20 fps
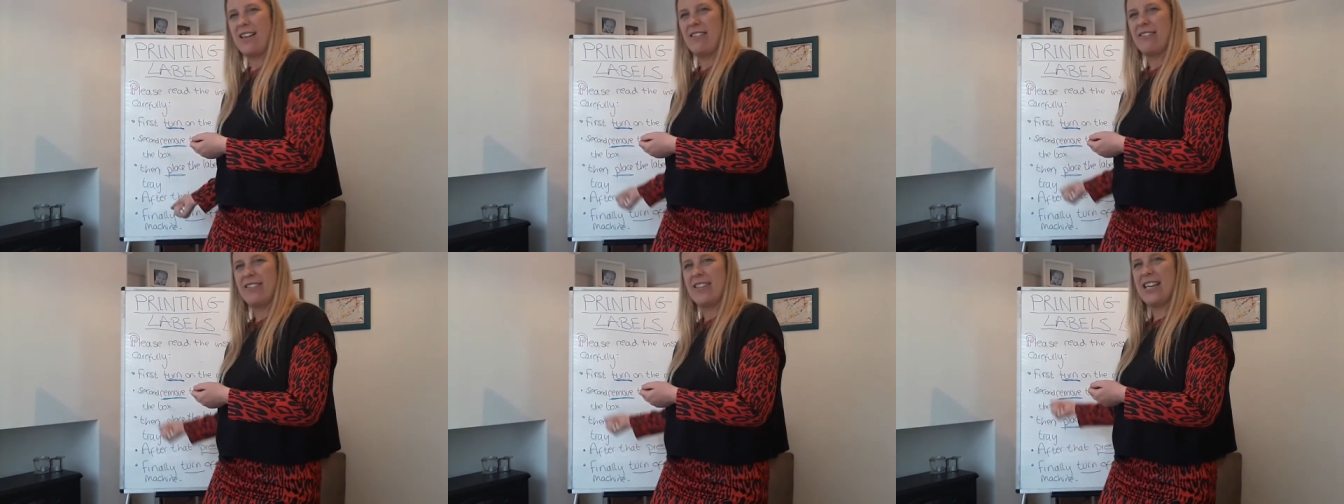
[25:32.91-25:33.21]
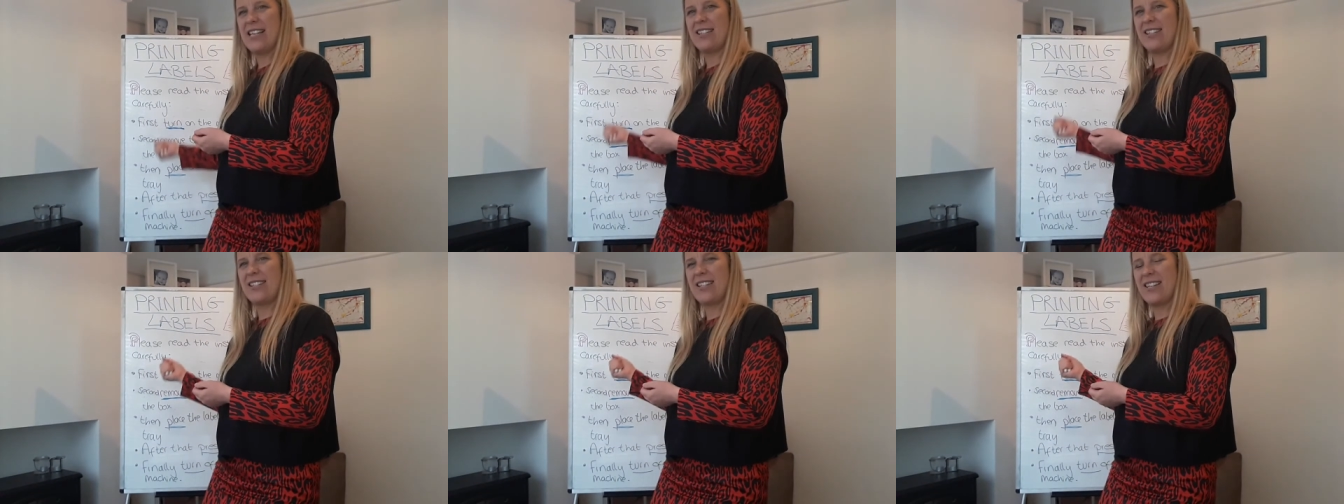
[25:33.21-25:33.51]

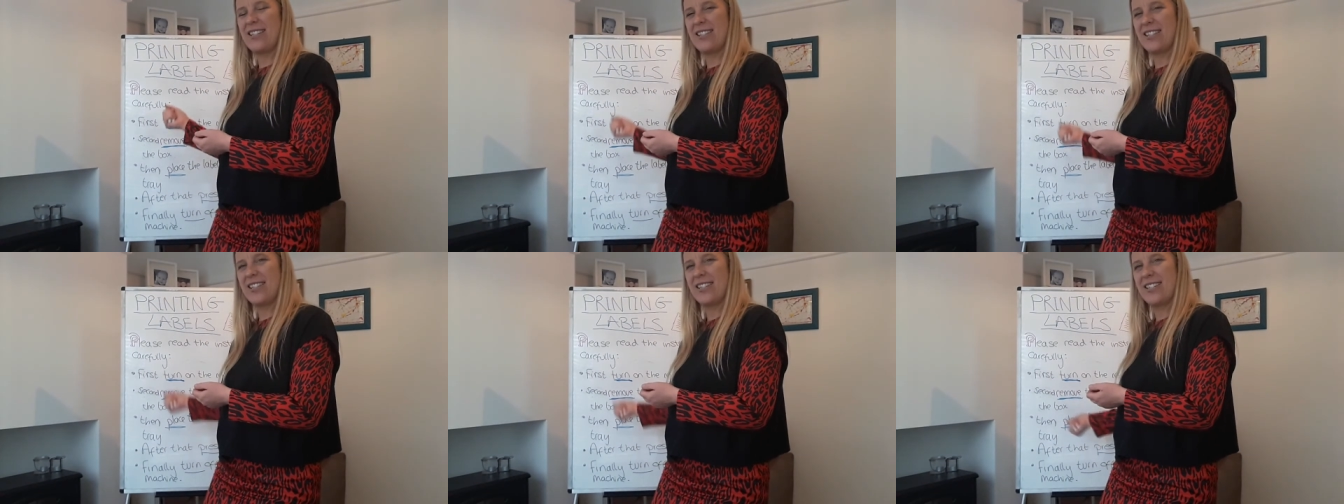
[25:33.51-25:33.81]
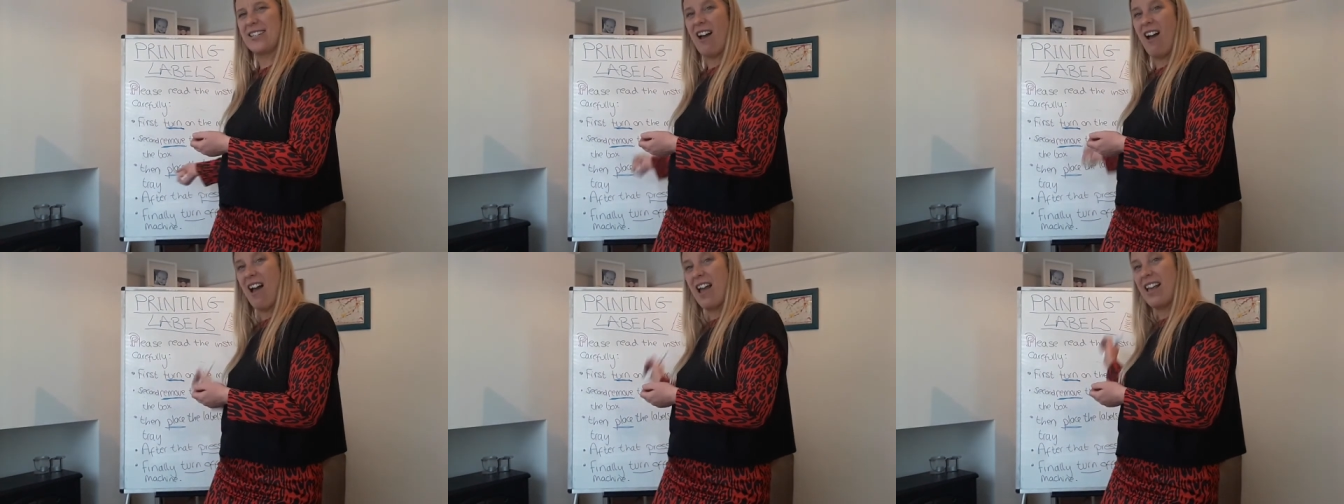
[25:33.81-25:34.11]
this
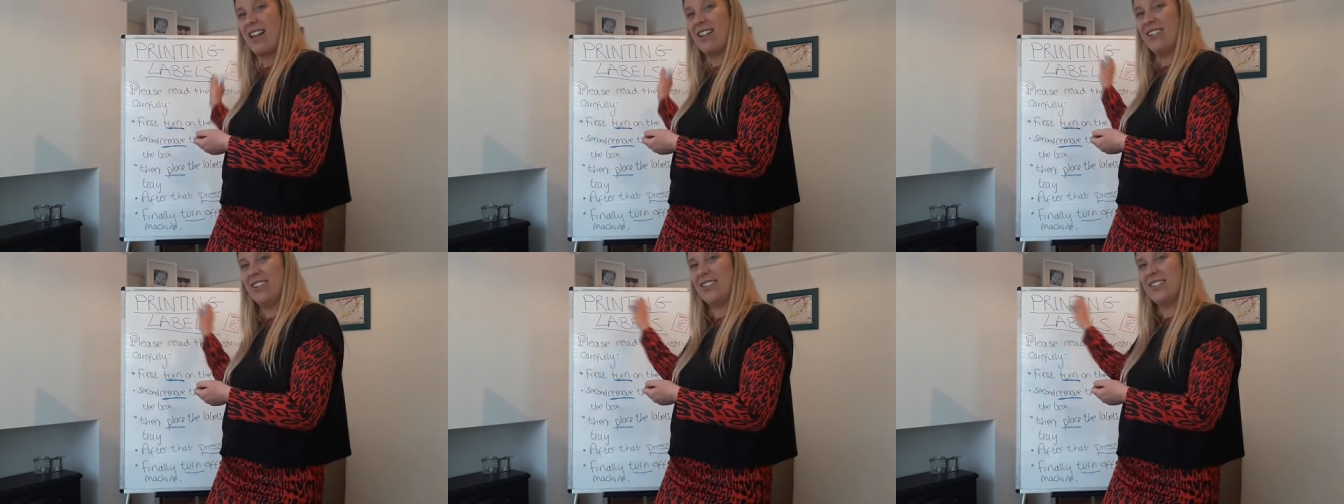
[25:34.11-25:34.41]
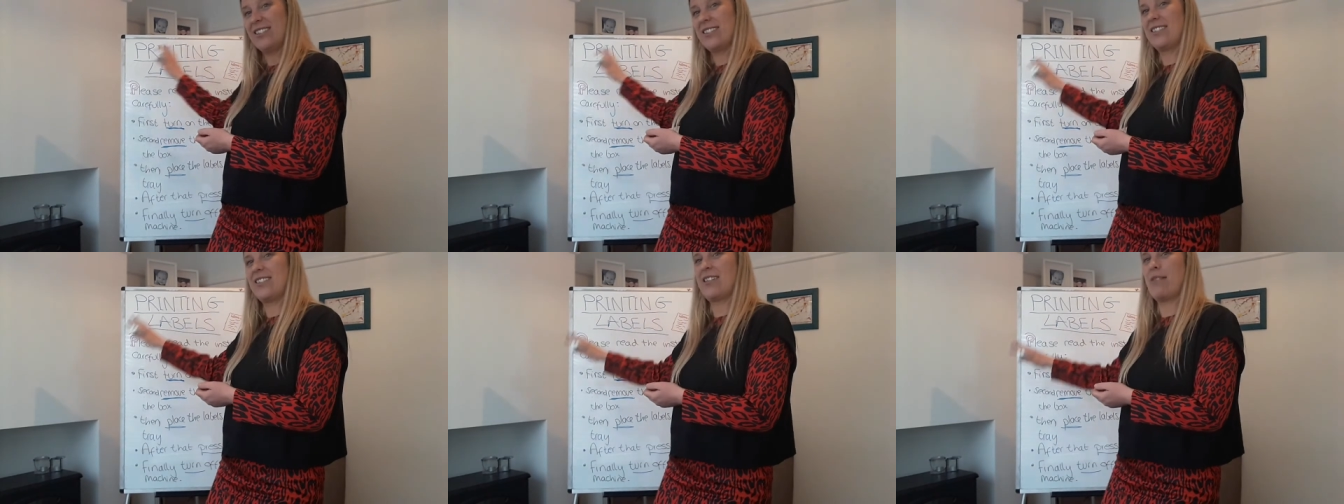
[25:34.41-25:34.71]

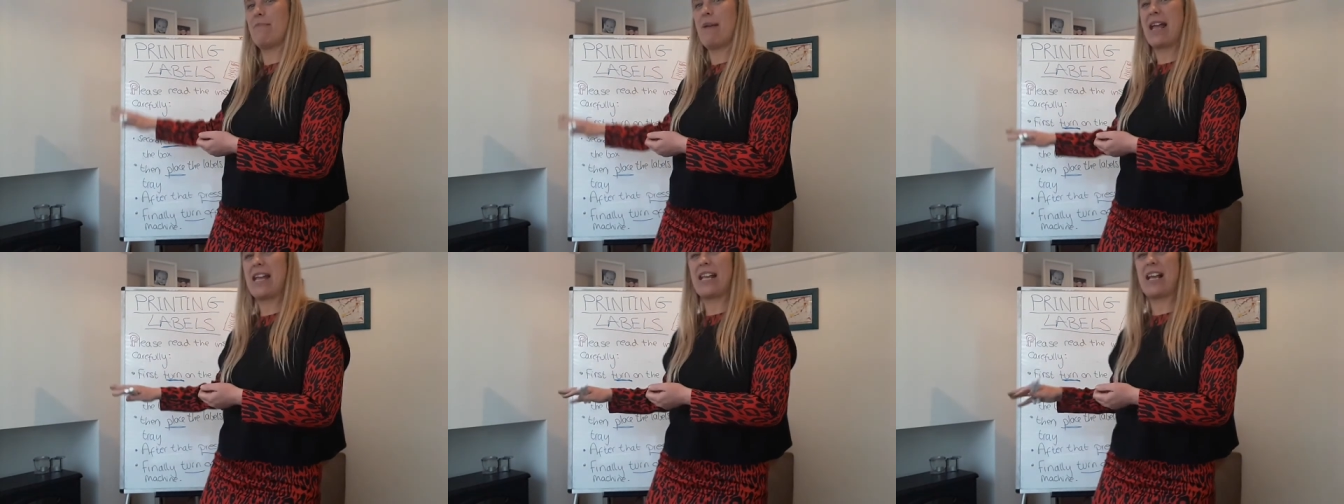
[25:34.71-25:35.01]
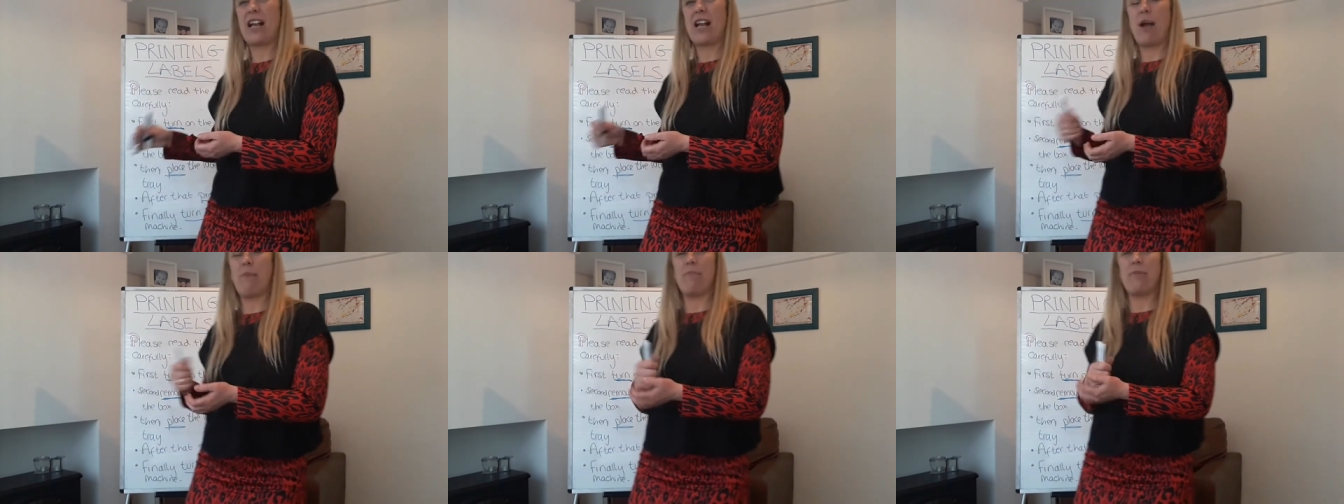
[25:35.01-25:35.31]
style to make
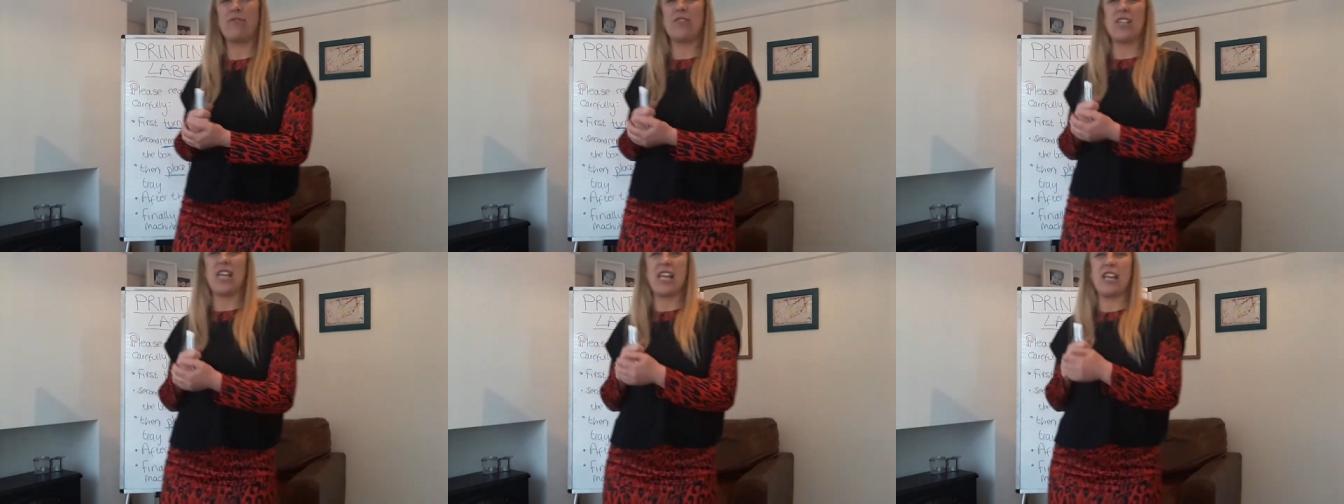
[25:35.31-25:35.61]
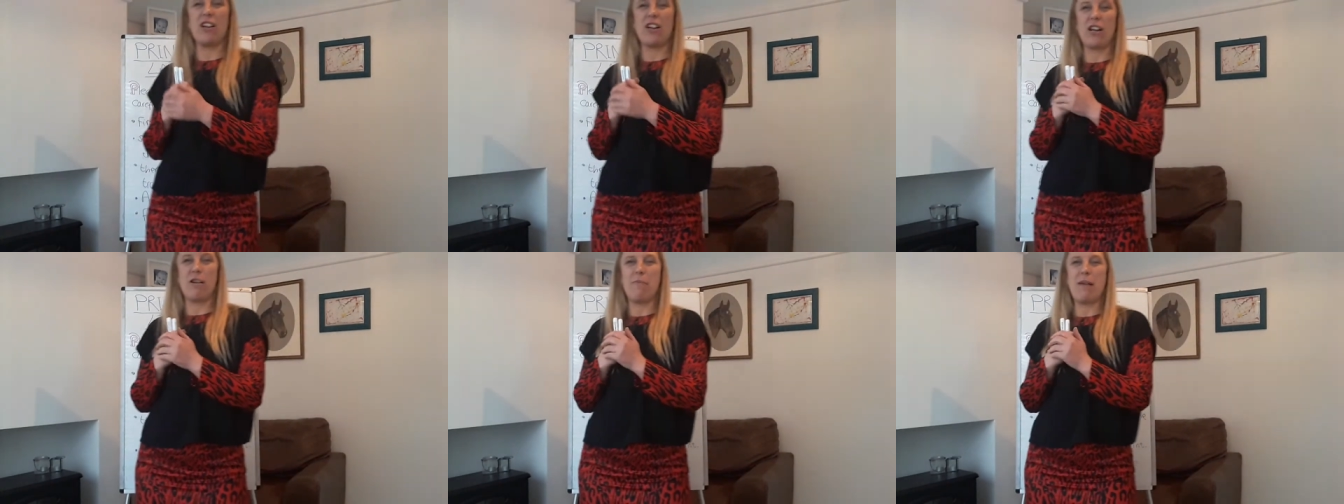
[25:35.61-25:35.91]
a cup of tea.
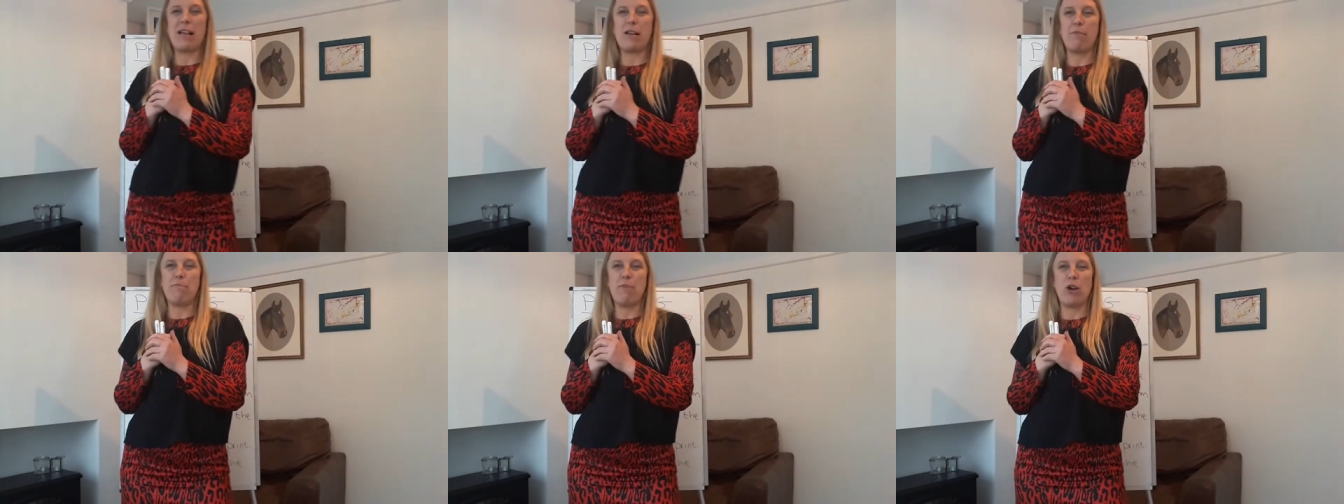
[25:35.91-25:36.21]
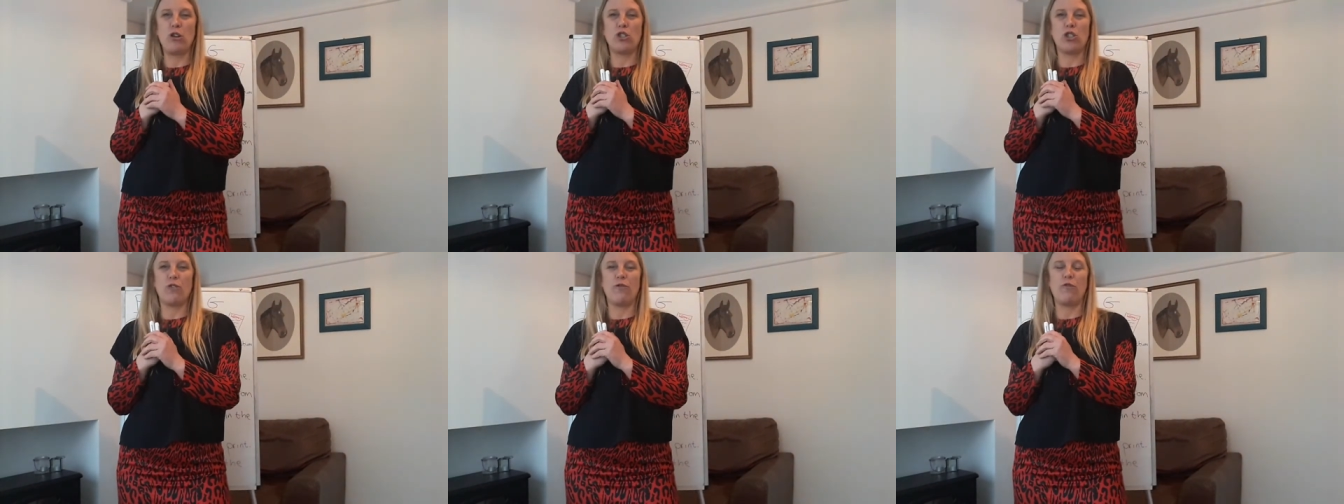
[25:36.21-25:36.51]
You're going to make a
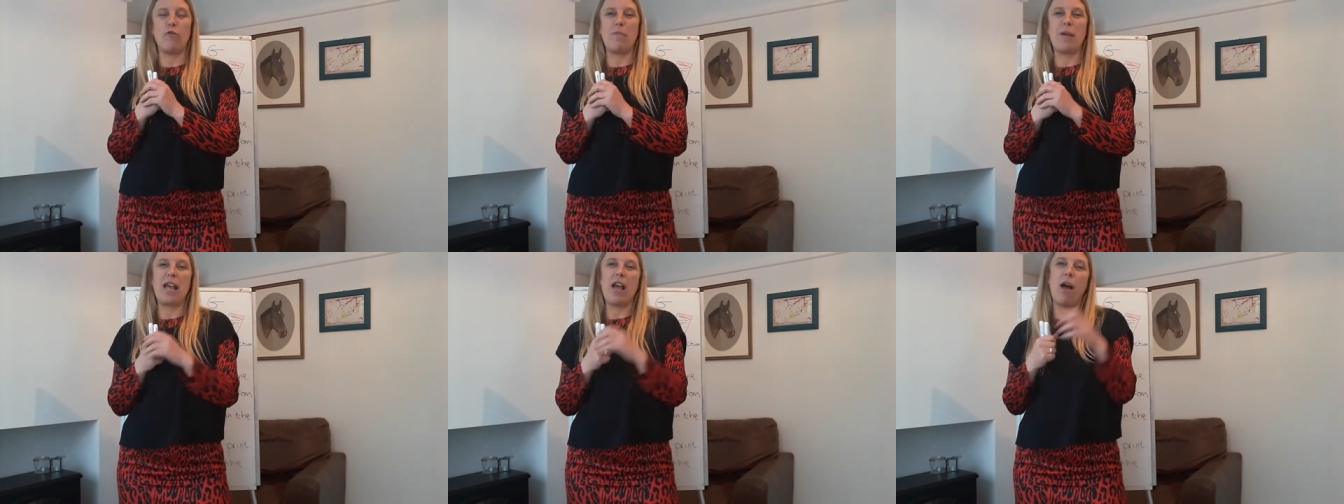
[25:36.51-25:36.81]
poster for me.